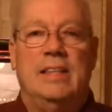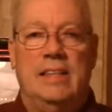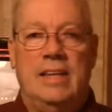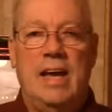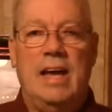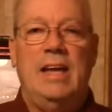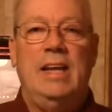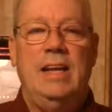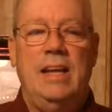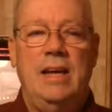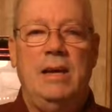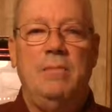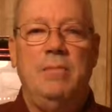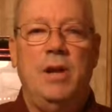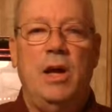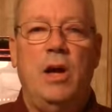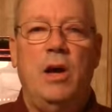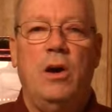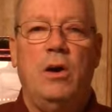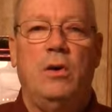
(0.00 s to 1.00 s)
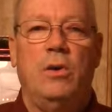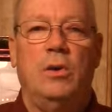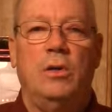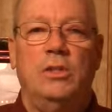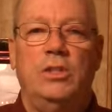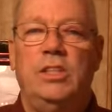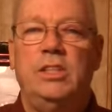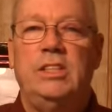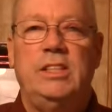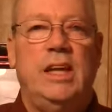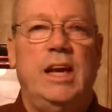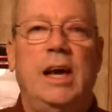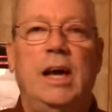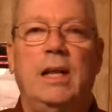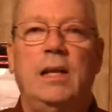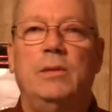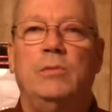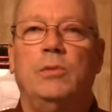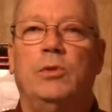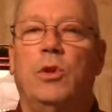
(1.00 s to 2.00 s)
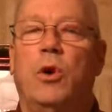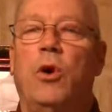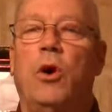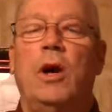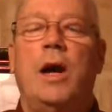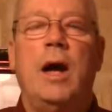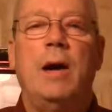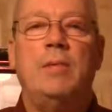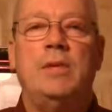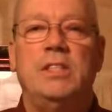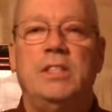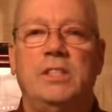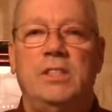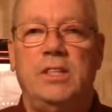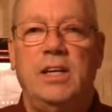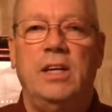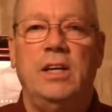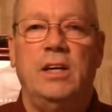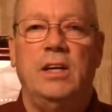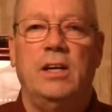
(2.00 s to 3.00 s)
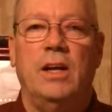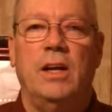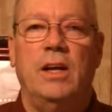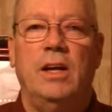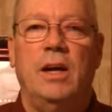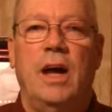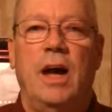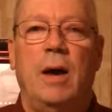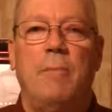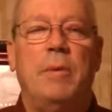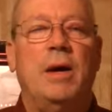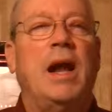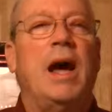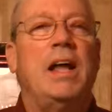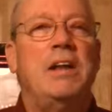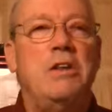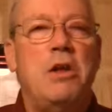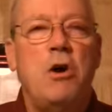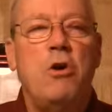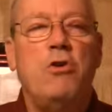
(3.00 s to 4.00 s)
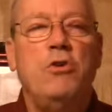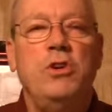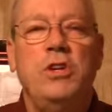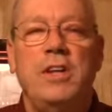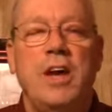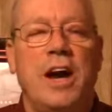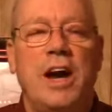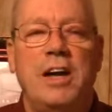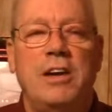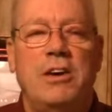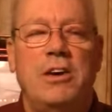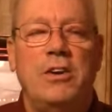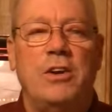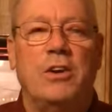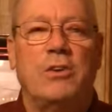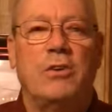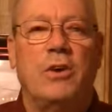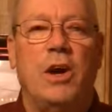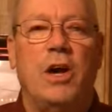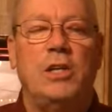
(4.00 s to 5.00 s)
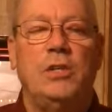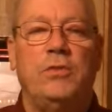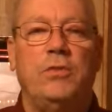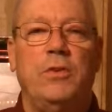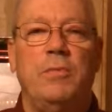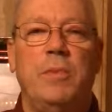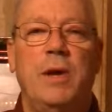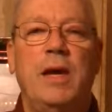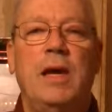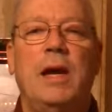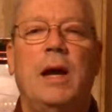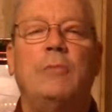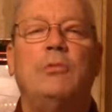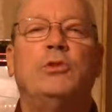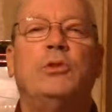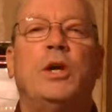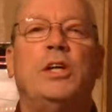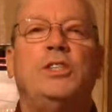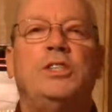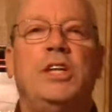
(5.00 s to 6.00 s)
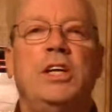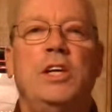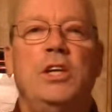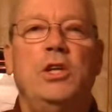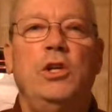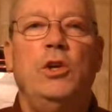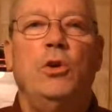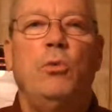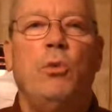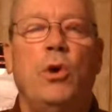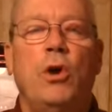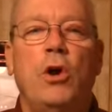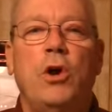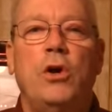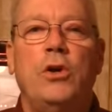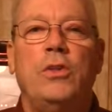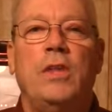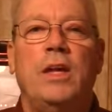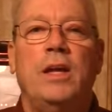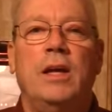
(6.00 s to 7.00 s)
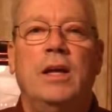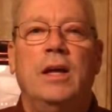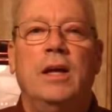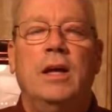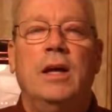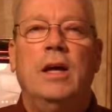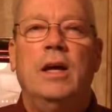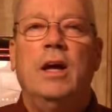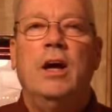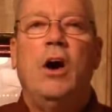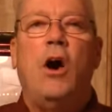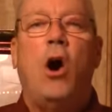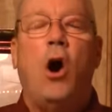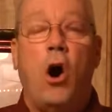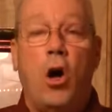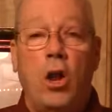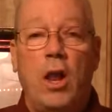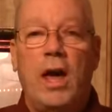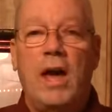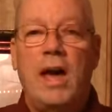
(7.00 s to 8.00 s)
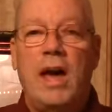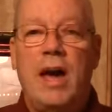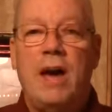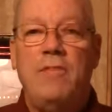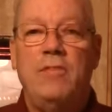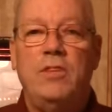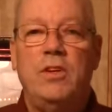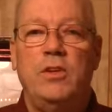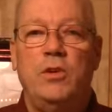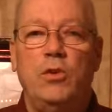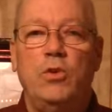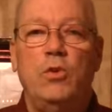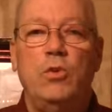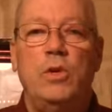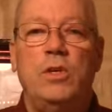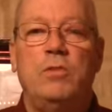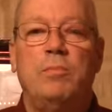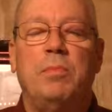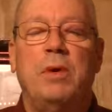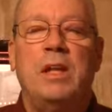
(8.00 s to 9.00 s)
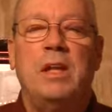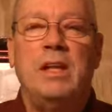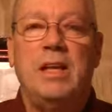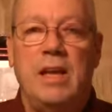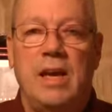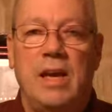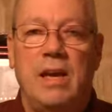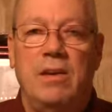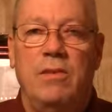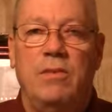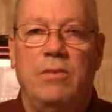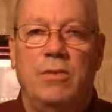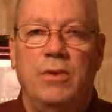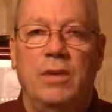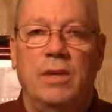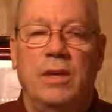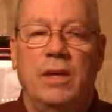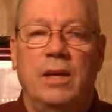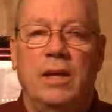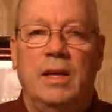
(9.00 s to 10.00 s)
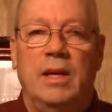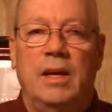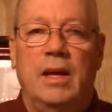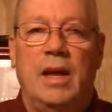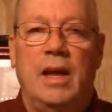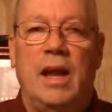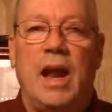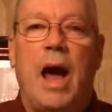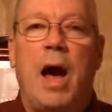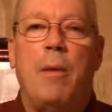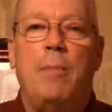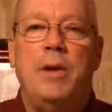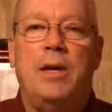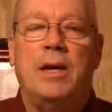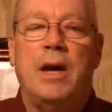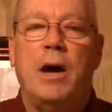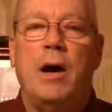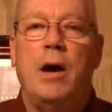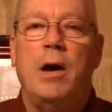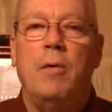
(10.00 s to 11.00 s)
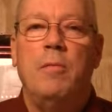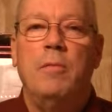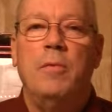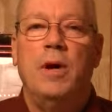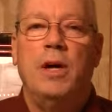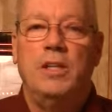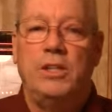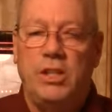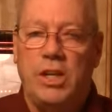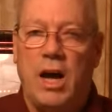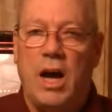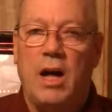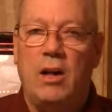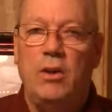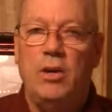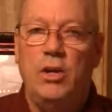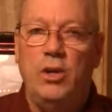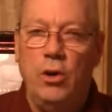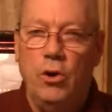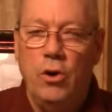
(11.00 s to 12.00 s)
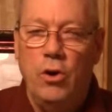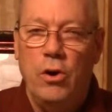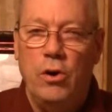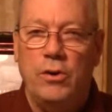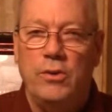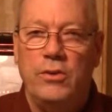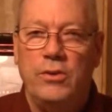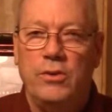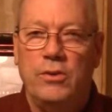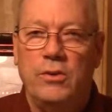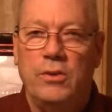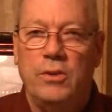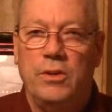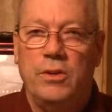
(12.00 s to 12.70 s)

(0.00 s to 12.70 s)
Let him know. Just tell him, Lord, I'm a sinner. But I know you died on the cross for me, and I'm trusting in your word that all I have to do is believe and I'll become a child of yours.